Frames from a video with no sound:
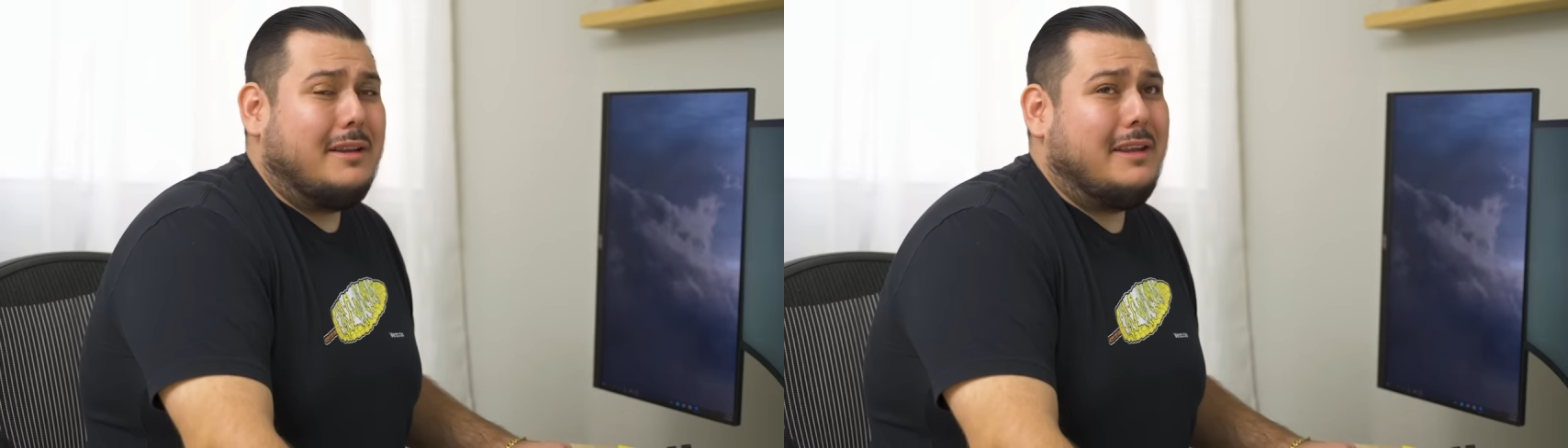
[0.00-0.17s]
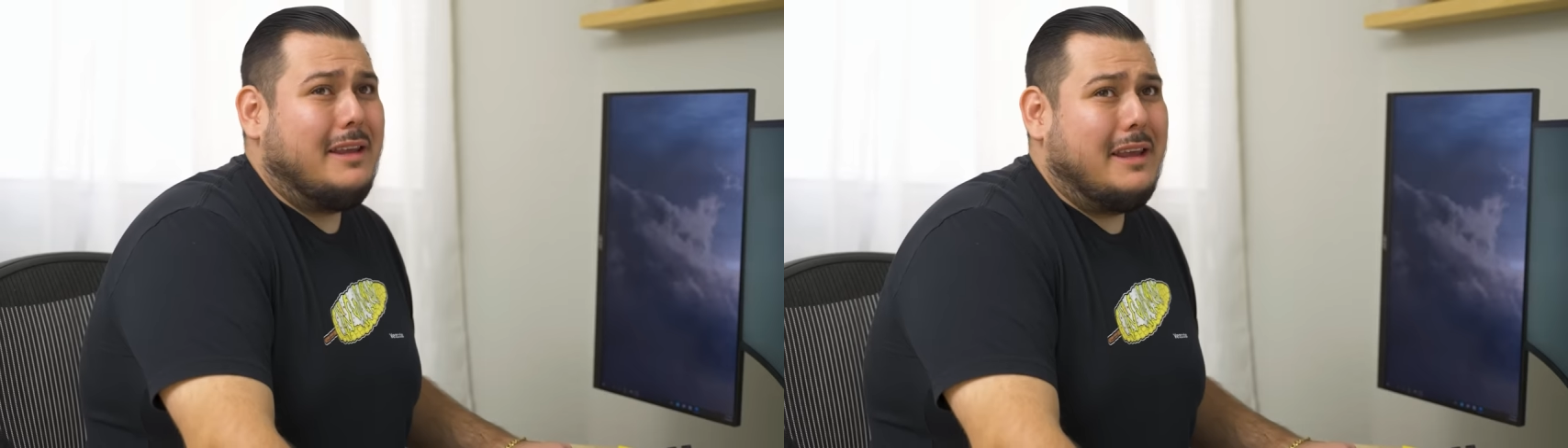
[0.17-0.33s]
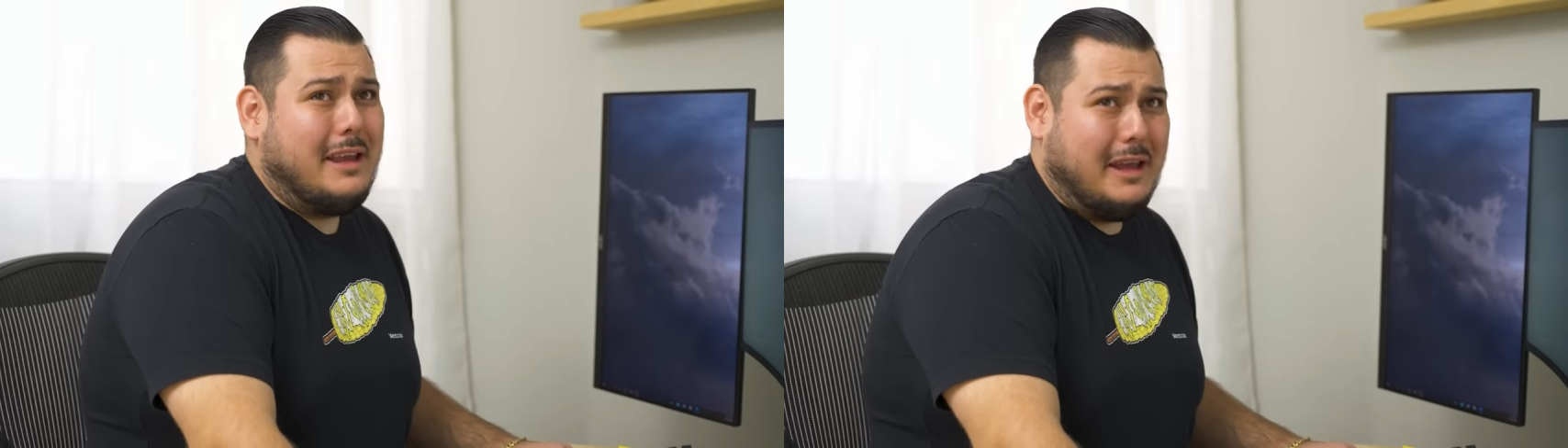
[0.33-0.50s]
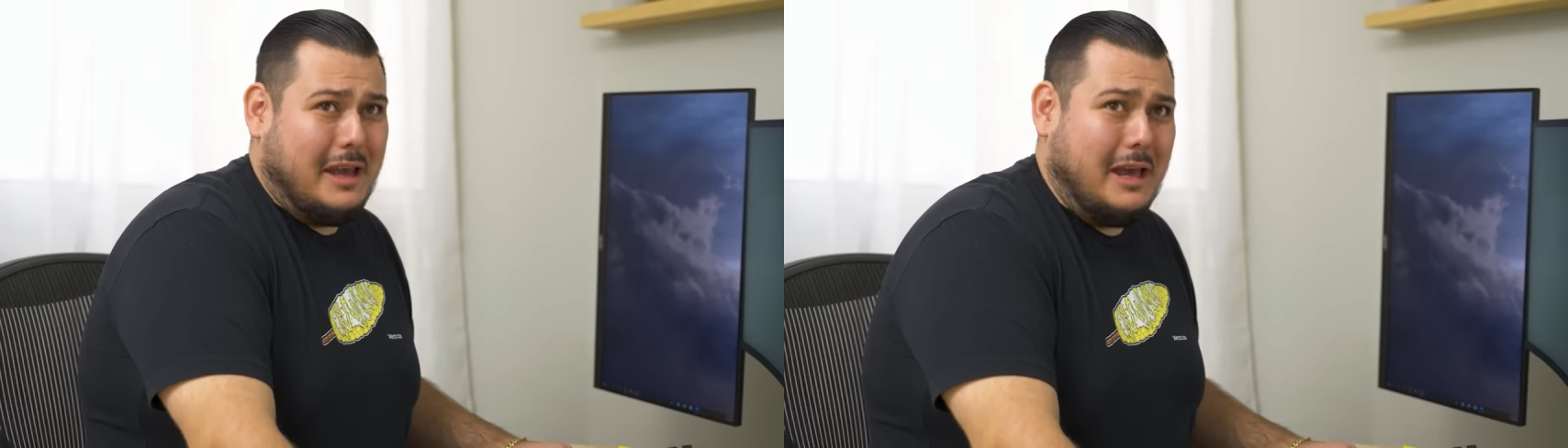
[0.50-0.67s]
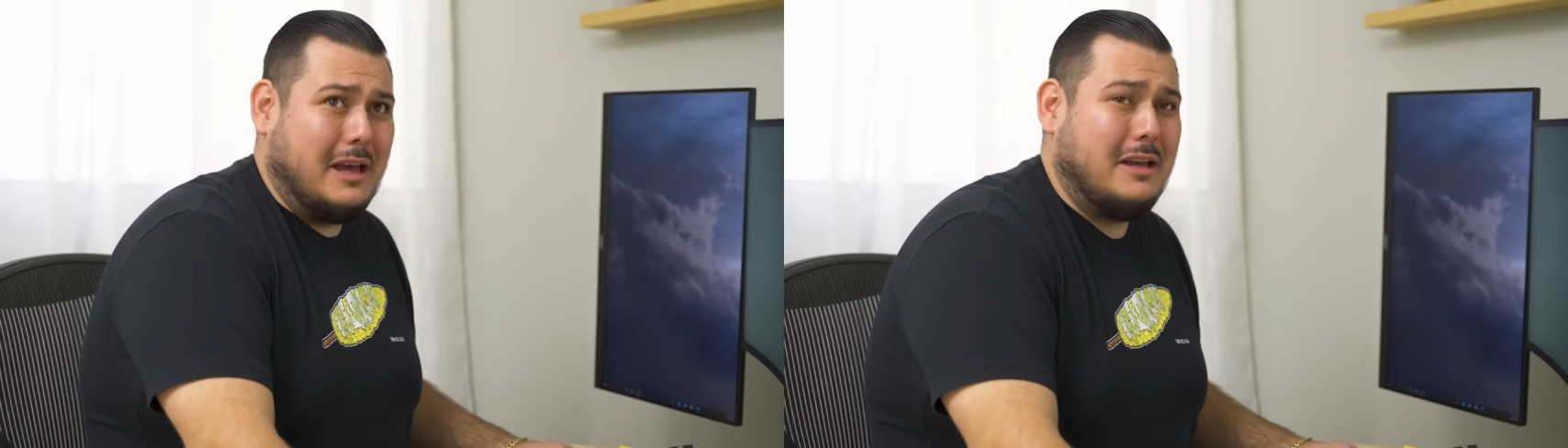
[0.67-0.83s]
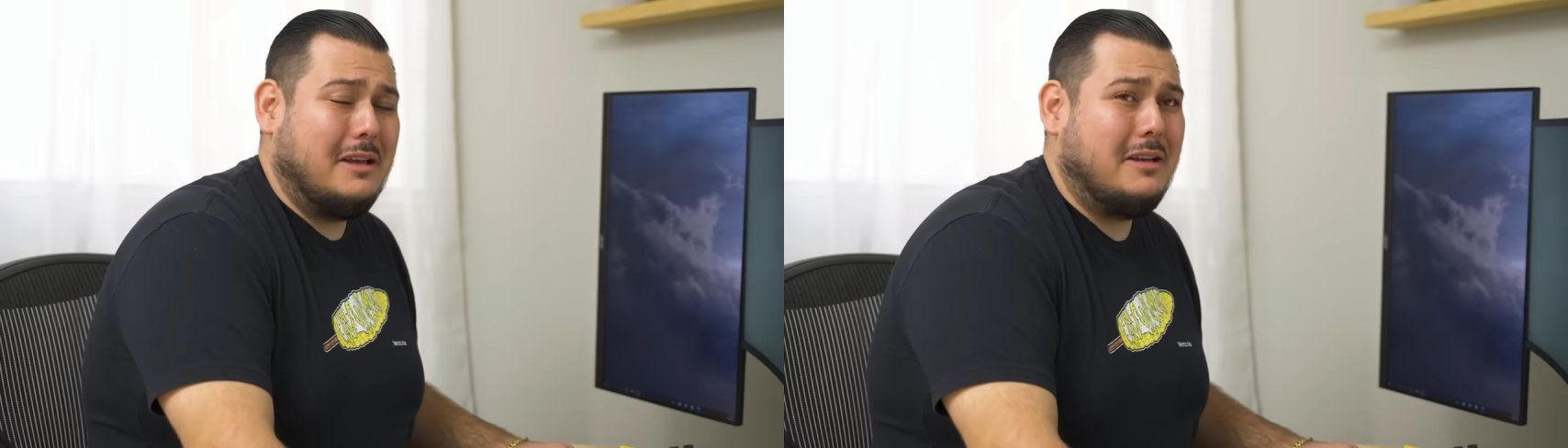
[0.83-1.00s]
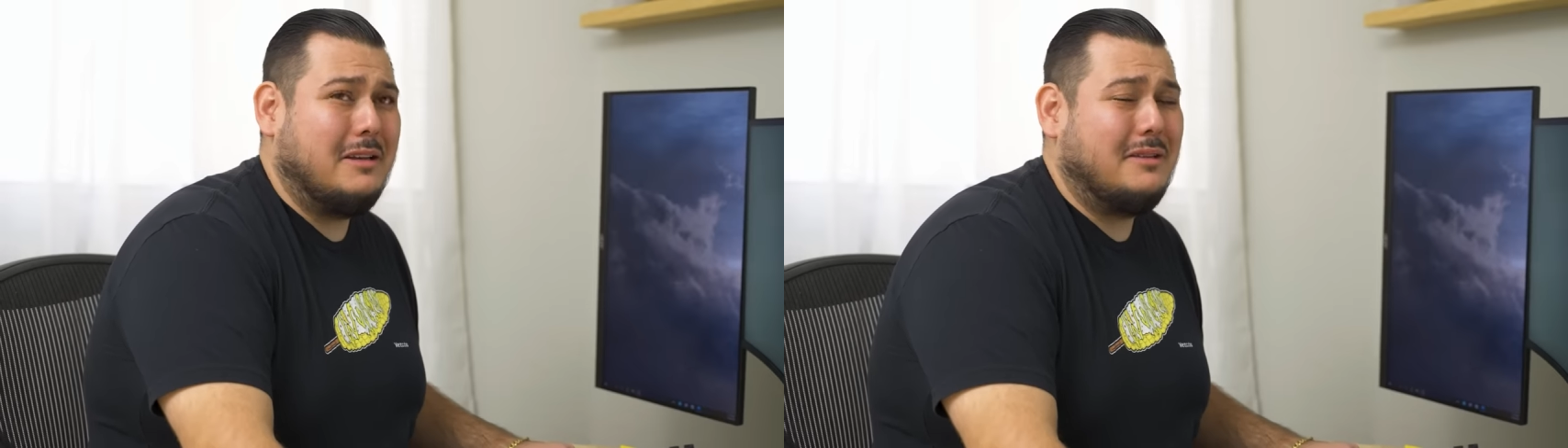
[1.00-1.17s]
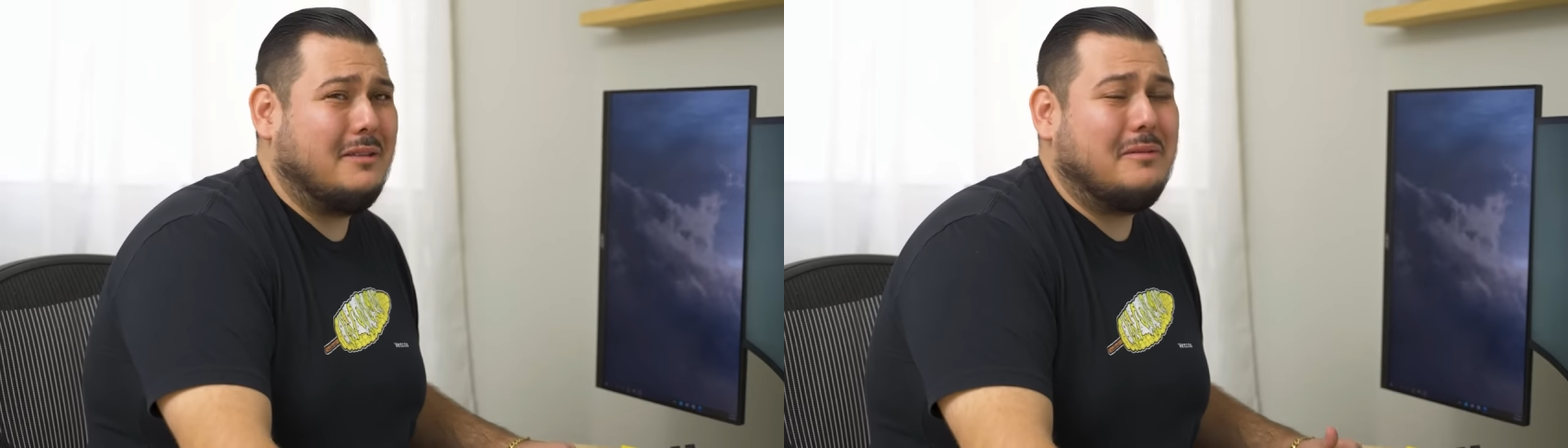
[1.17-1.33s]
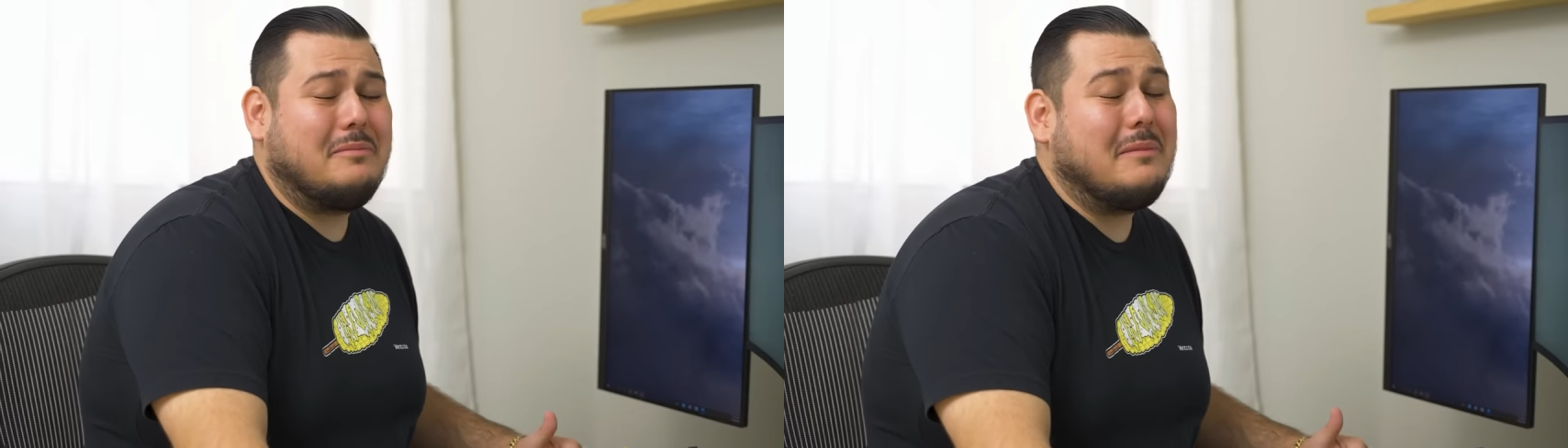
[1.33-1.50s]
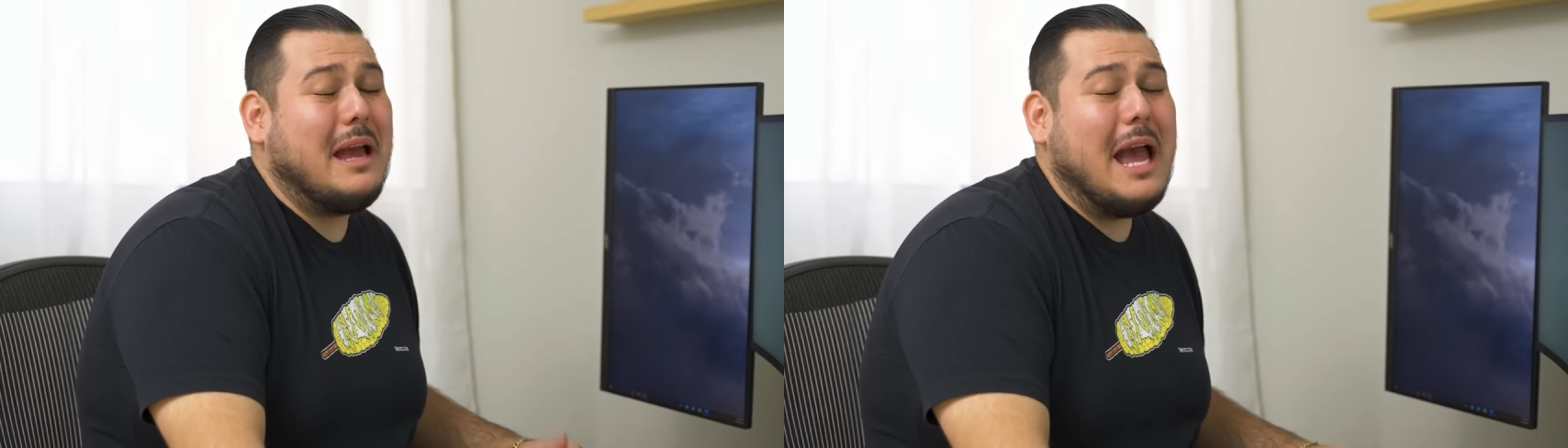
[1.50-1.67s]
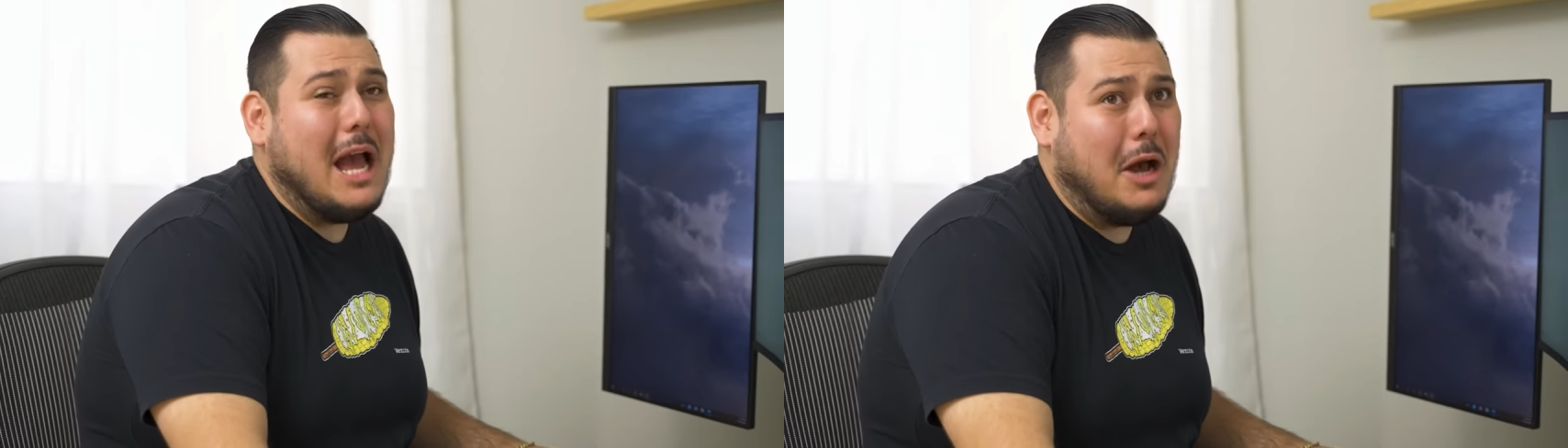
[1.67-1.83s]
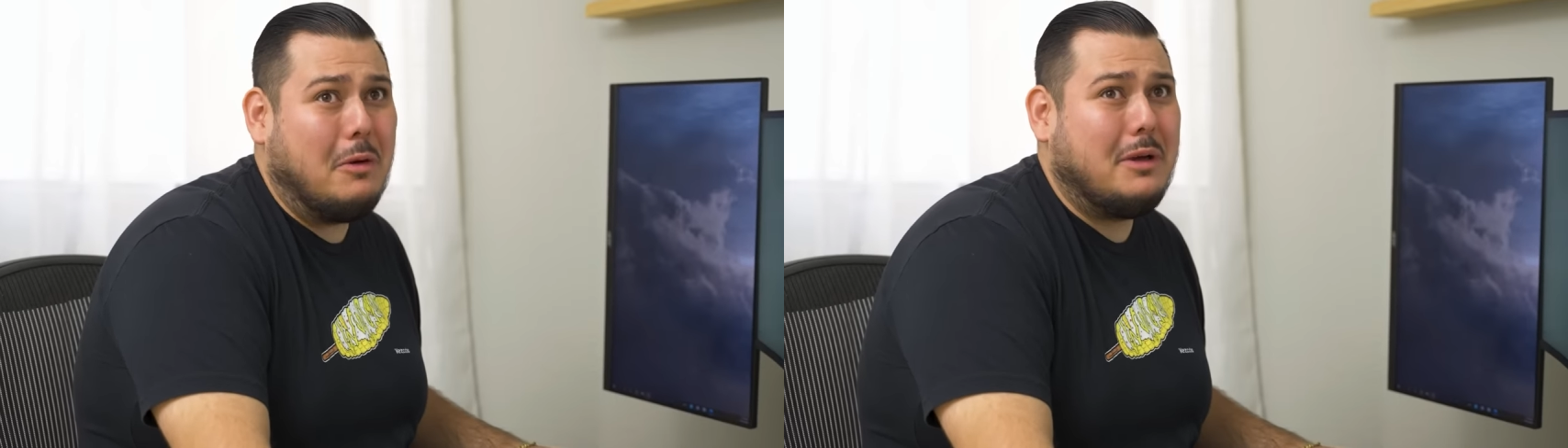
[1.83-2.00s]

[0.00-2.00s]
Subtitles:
Yeah. How